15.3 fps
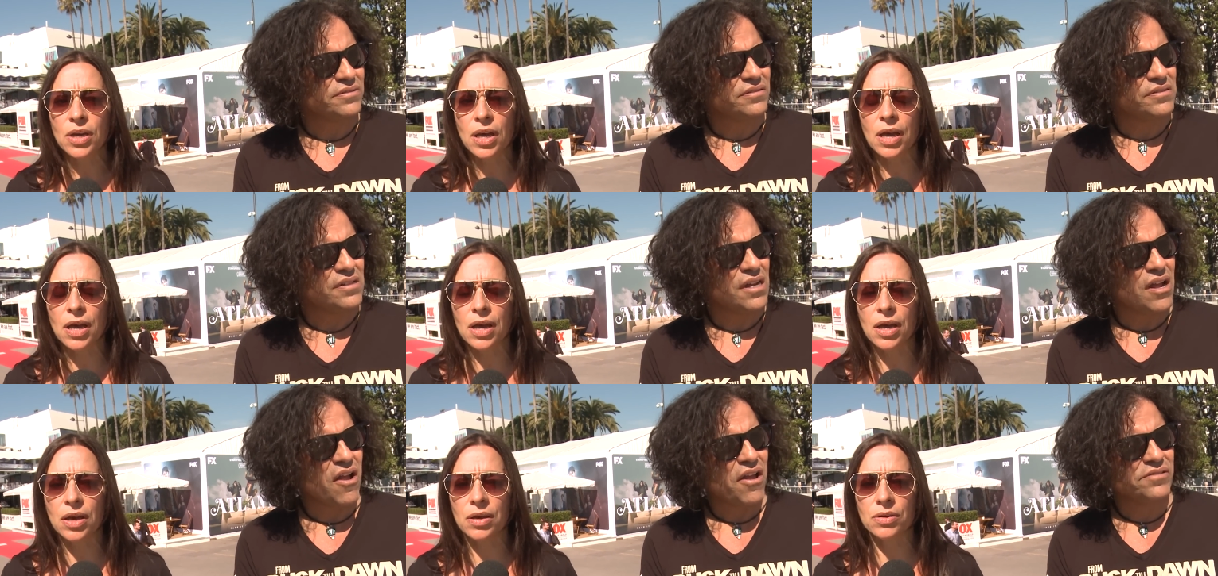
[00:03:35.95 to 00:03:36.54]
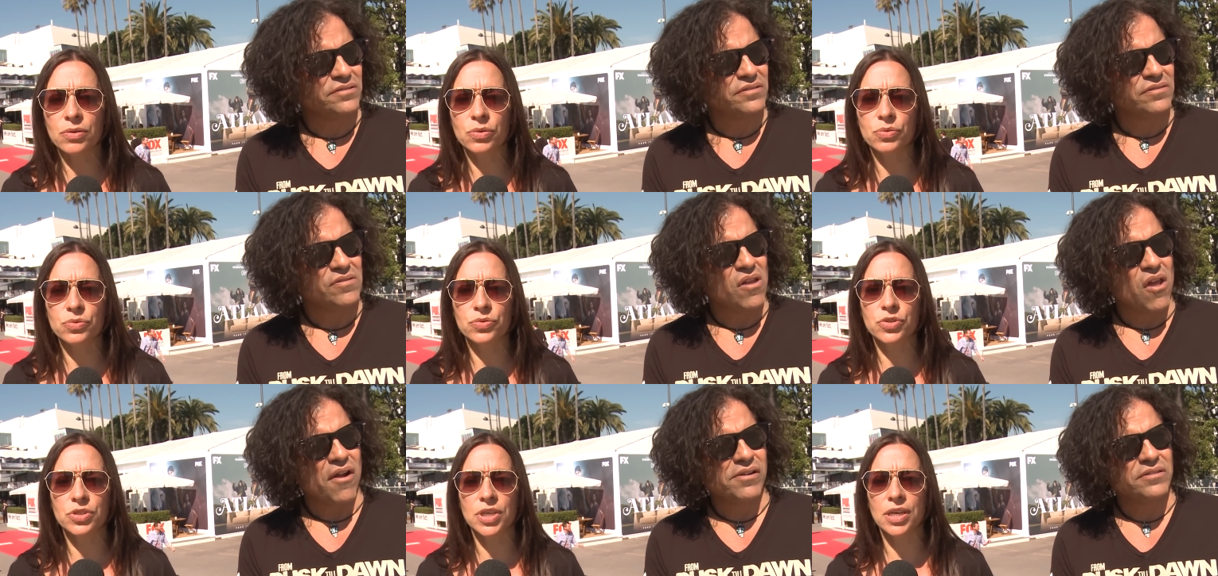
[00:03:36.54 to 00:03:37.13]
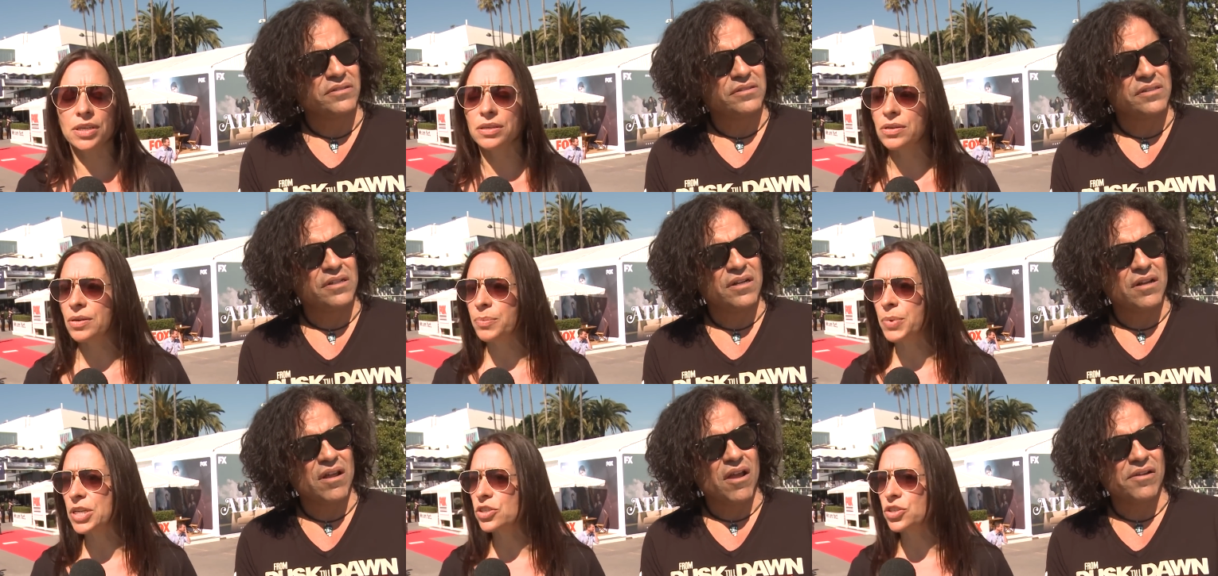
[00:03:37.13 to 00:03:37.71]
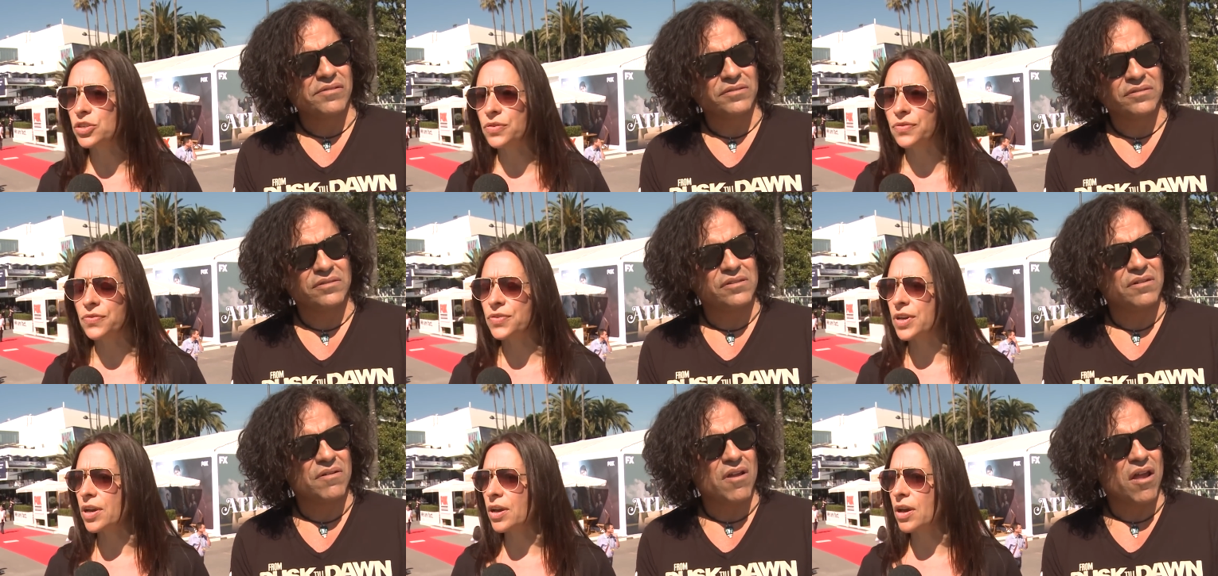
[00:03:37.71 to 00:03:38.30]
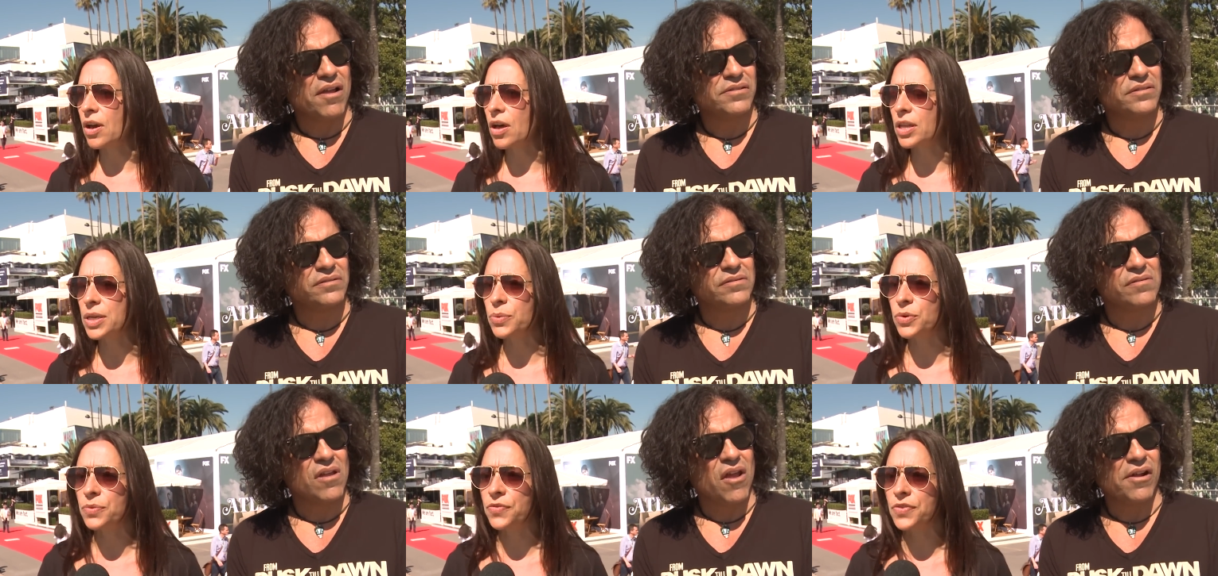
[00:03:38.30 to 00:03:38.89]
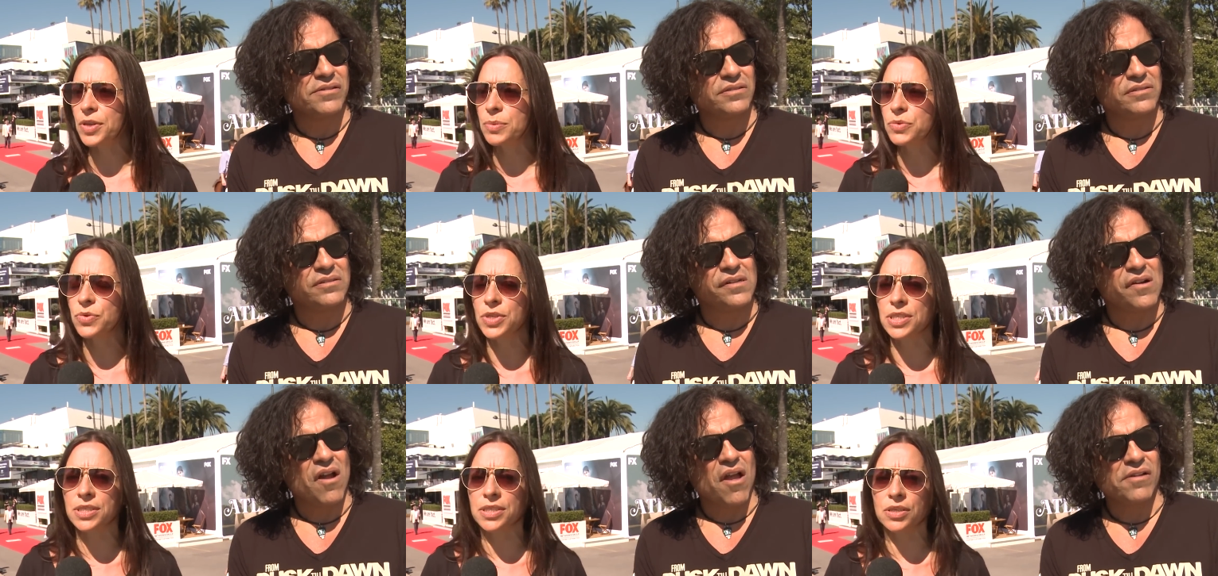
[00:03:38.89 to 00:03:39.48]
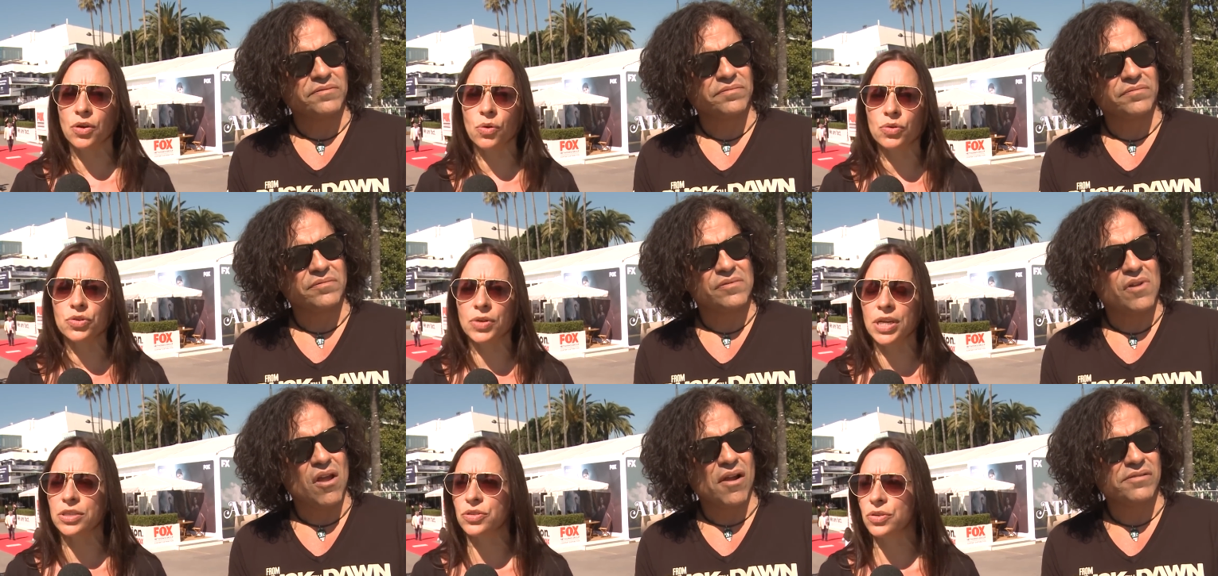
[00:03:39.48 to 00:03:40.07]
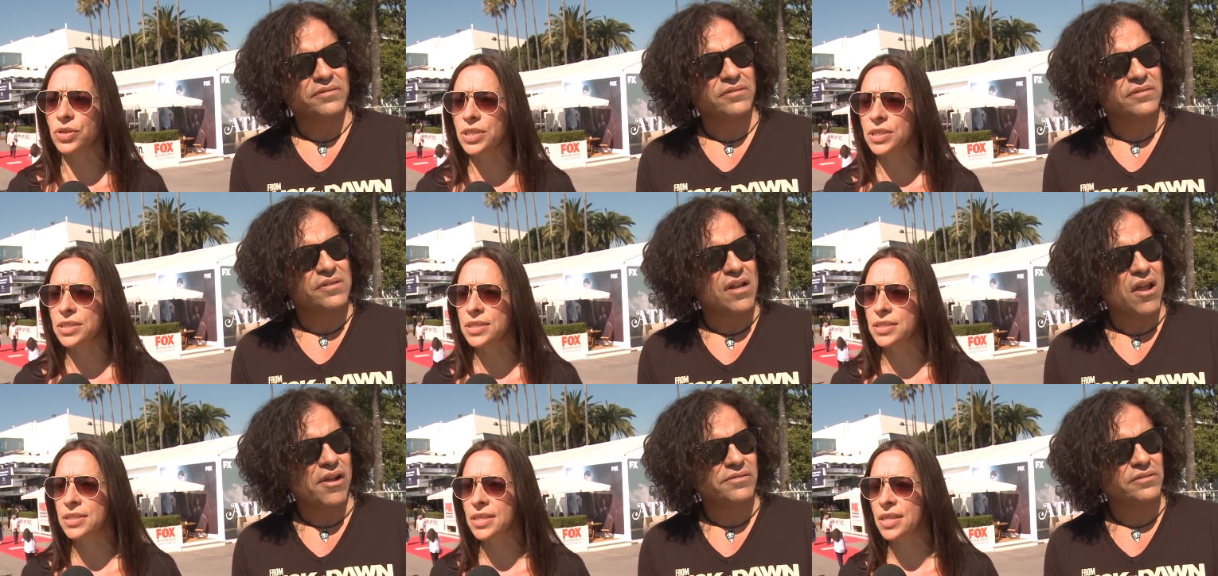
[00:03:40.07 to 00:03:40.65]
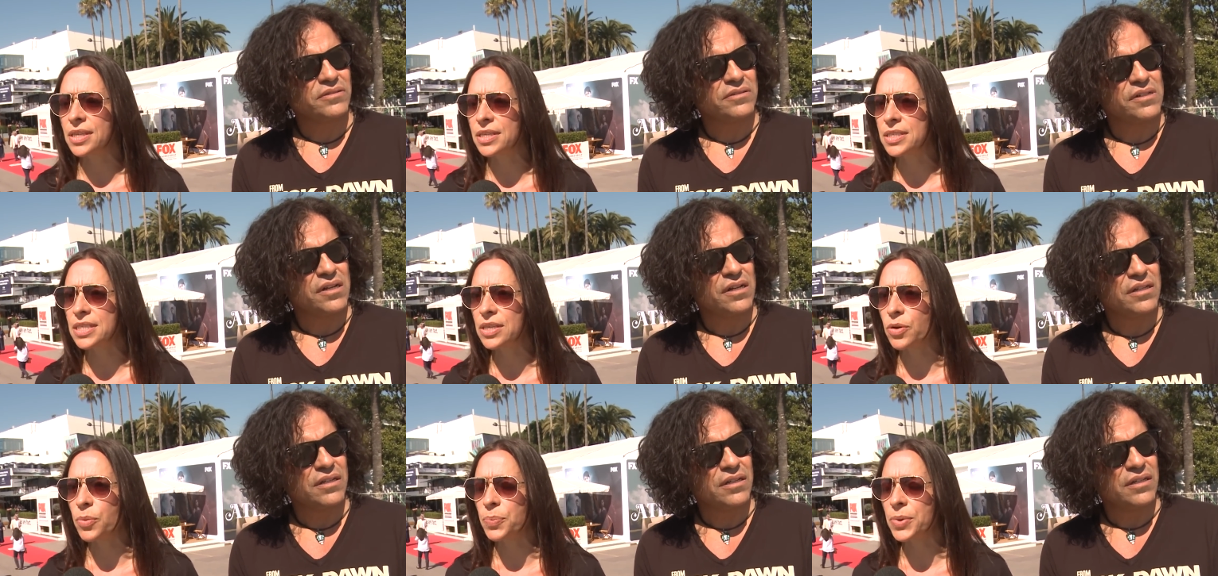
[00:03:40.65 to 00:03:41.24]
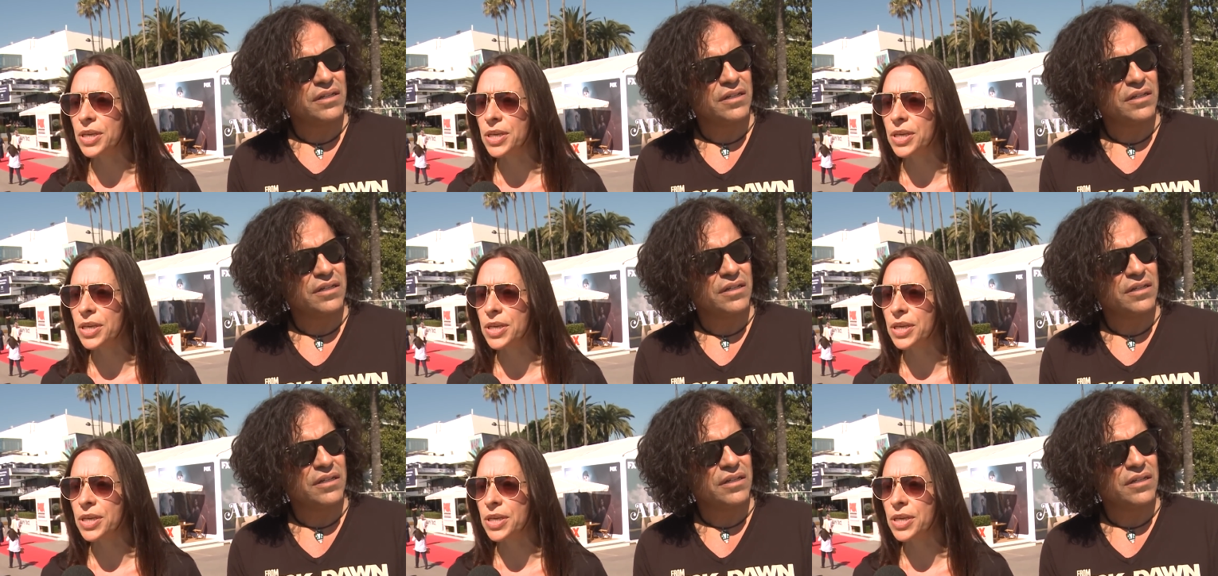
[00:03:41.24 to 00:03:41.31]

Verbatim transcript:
Speaker 1: uh, who's done a bunch of uh, Hollywood films, was co-director and did the DOP.